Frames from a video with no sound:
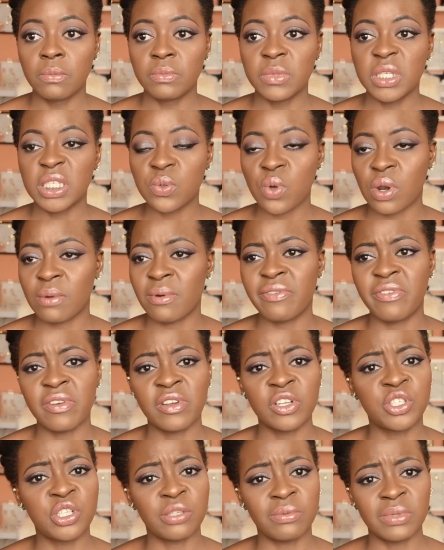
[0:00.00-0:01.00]
is one of my
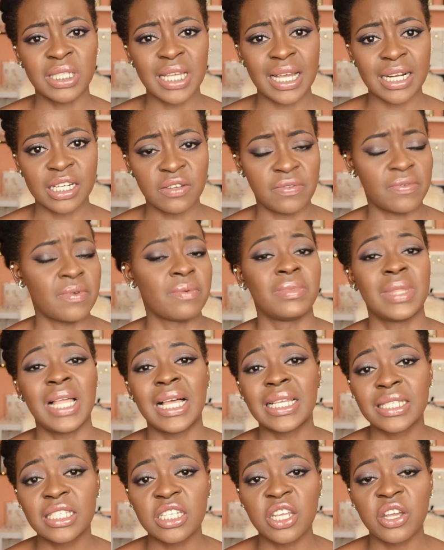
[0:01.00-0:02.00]
favorite treatments actually from
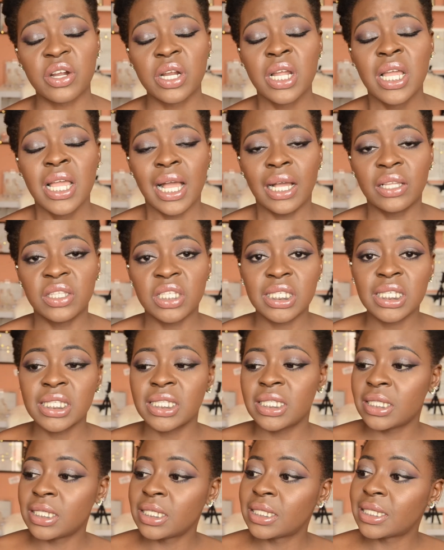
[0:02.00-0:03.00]
last year, and this is
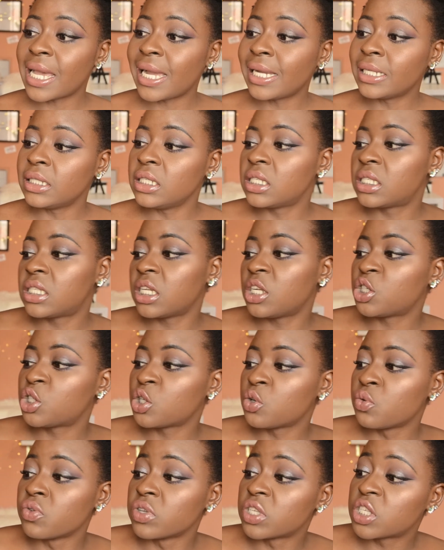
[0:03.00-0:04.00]
the Design
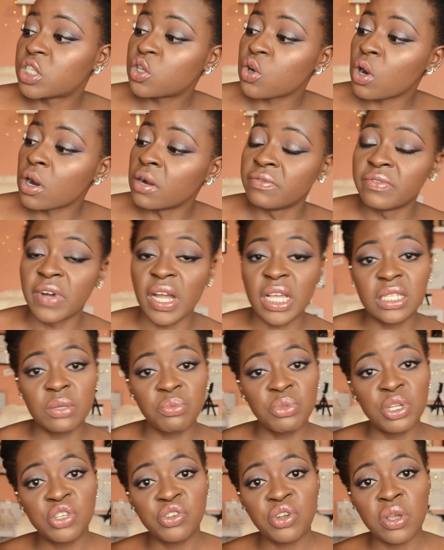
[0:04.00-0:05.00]
Essential Restore
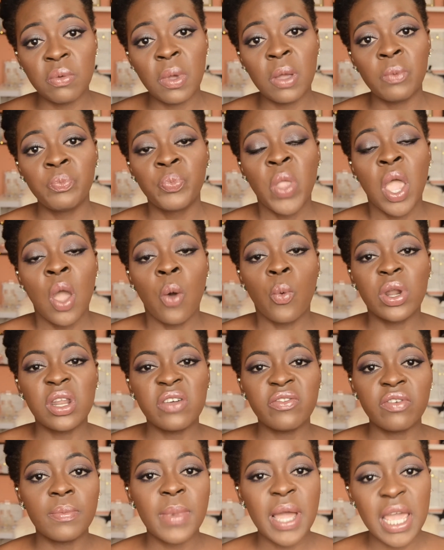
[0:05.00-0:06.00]
Vitamin Treatment.
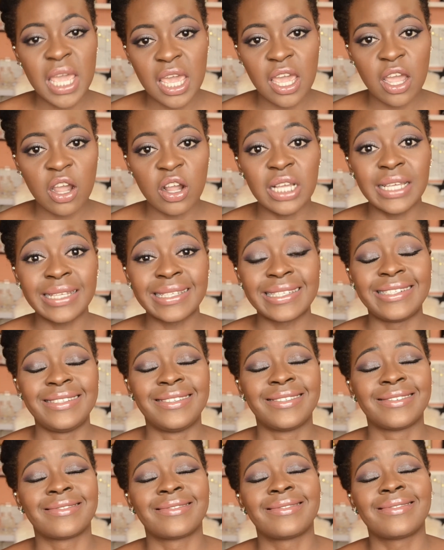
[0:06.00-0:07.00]
Whenever my hair is
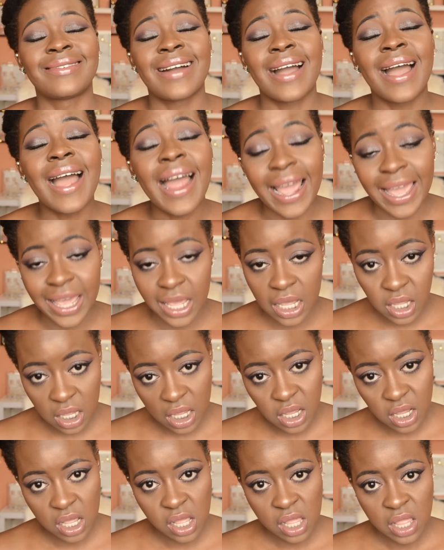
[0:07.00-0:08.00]
dry
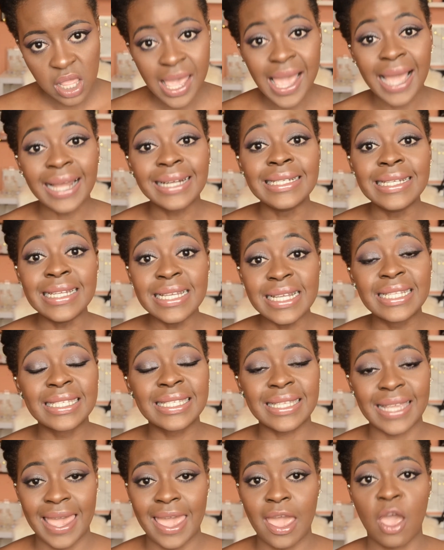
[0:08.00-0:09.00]
and
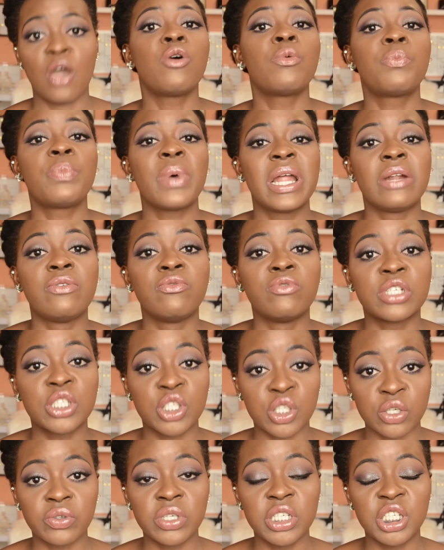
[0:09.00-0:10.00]
needs help and
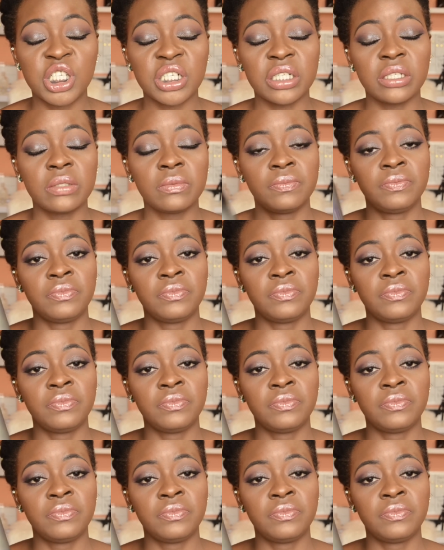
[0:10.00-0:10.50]
restoration,